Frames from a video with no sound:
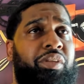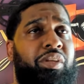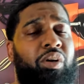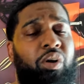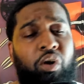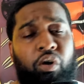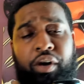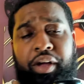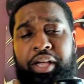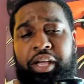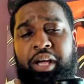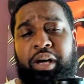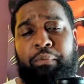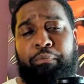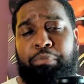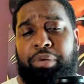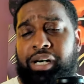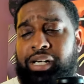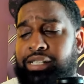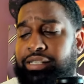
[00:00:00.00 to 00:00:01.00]
or he a
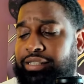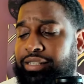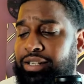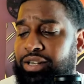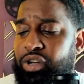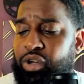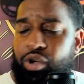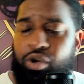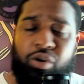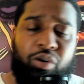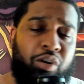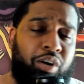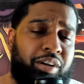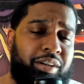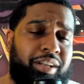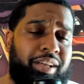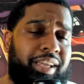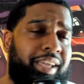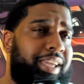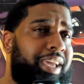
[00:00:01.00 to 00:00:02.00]
bust, or
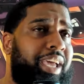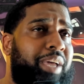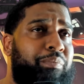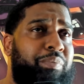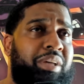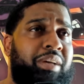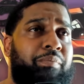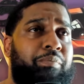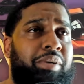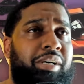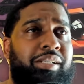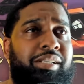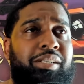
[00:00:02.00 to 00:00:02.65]
no, he can't be a bust.